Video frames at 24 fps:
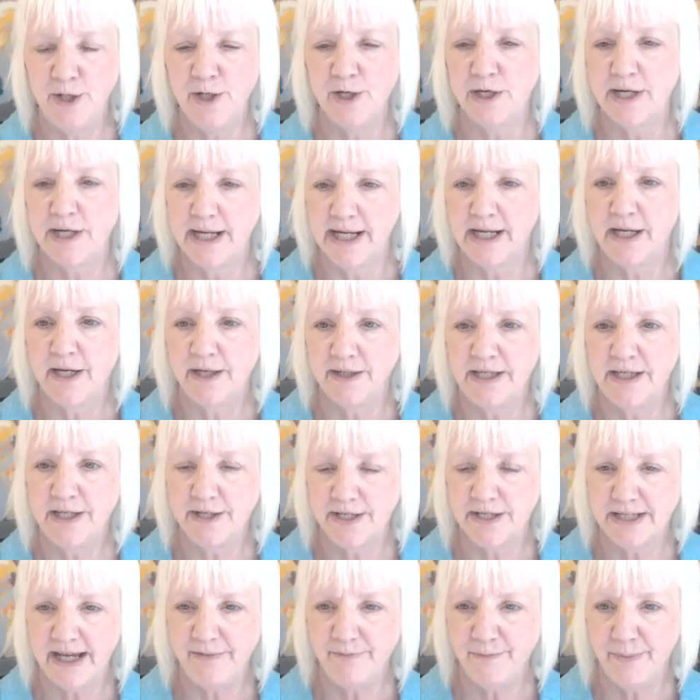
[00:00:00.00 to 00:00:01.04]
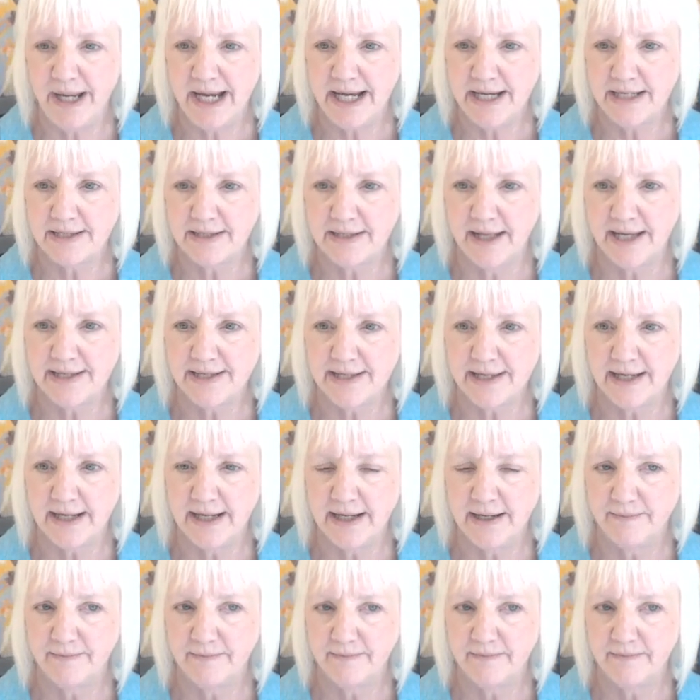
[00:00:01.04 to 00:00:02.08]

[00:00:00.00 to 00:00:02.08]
You're going to go to your safe base, Leslie.